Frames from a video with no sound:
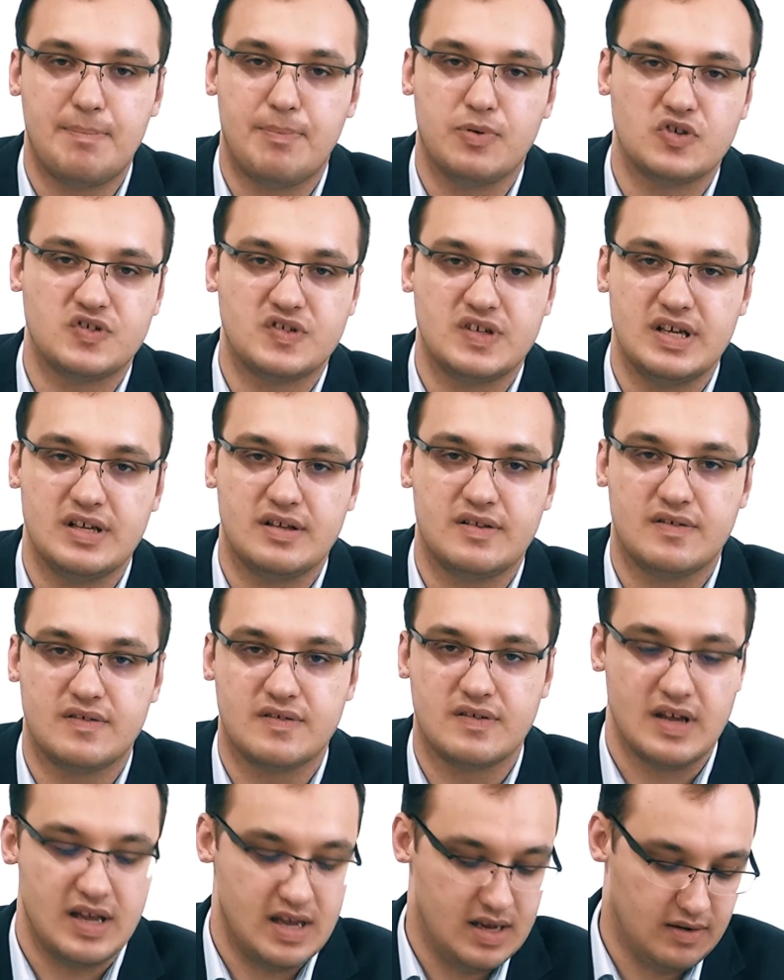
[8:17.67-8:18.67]

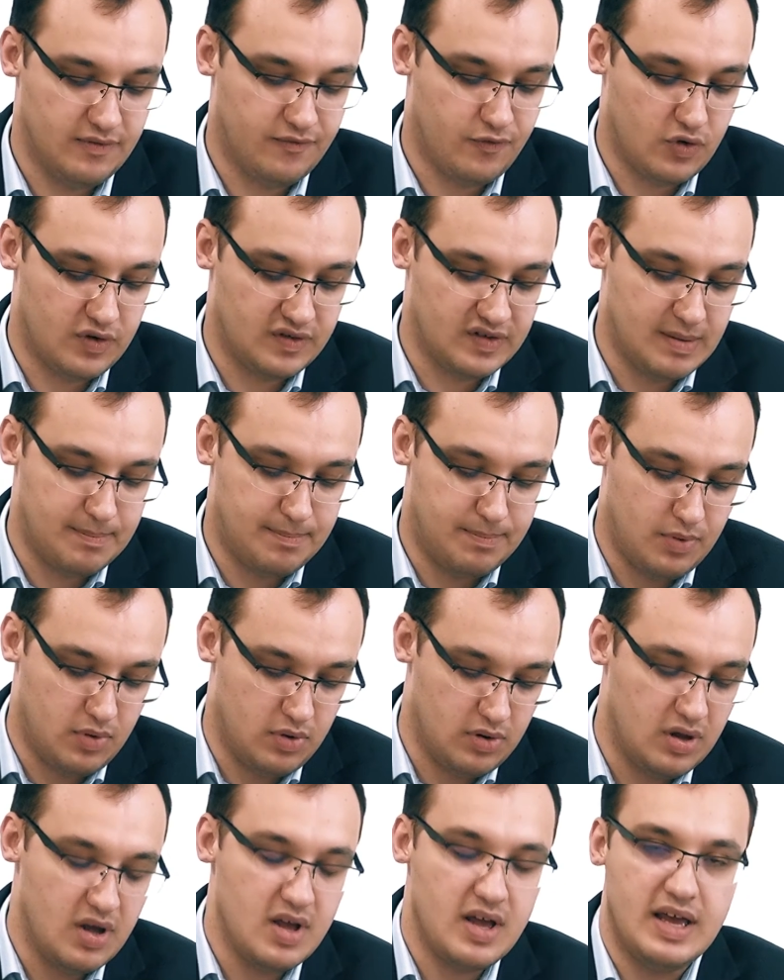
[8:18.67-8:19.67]
deposits in, for
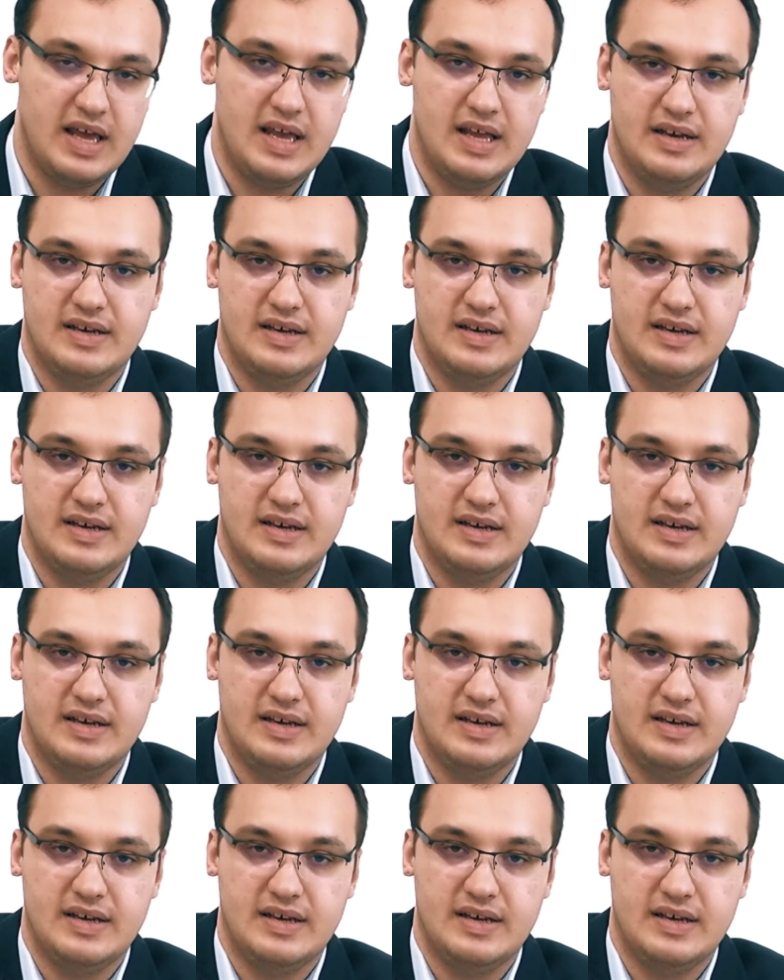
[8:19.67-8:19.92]
example,